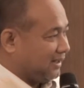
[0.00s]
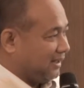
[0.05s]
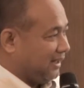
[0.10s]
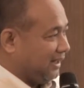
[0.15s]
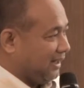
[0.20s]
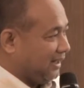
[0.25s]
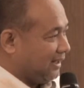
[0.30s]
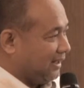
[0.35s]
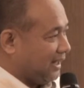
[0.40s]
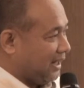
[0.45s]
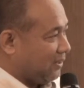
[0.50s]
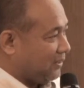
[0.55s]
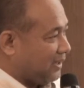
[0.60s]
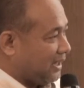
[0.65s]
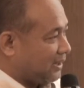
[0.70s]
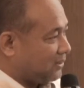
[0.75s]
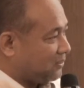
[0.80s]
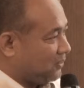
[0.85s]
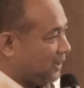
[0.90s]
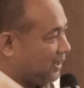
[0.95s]

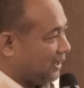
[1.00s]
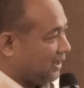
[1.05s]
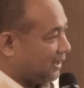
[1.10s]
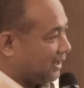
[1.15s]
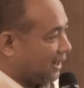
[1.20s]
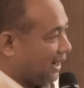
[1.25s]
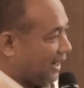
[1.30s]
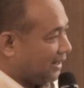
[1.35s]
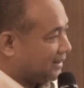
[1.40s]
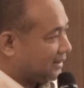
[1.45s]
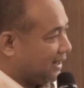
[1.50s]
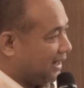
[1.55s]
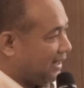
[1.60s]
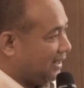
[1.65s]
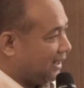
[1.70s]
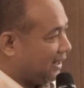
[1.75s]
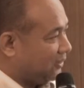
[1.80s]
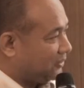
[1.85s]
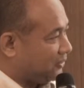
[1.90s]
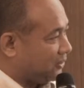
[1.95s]
There's one in
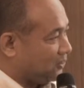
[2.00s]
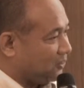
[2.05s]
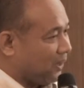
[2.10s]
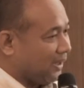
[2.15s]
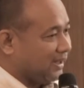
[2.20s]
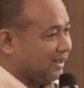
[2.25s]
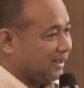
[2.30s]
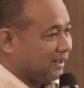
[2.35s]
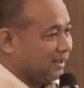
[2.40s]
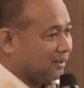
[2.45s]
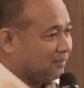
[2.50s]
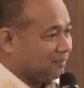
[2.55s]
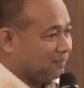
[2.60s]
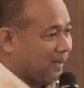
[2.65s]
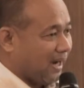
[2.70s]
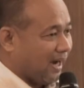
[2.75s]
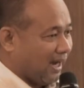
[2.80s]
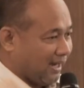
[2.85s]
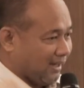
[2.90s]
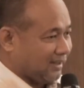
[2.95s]
Kelantan, there's also one in
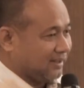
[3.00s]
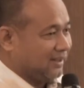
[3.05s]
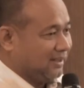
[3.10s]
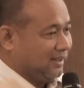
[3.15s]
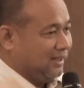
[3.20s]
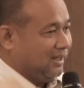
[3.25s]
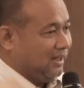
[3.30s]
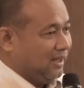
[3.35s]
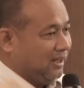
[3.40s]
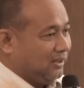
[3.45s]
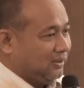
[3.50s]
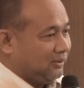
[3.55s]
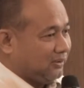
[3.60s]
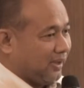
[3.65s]
Pahang. Yes.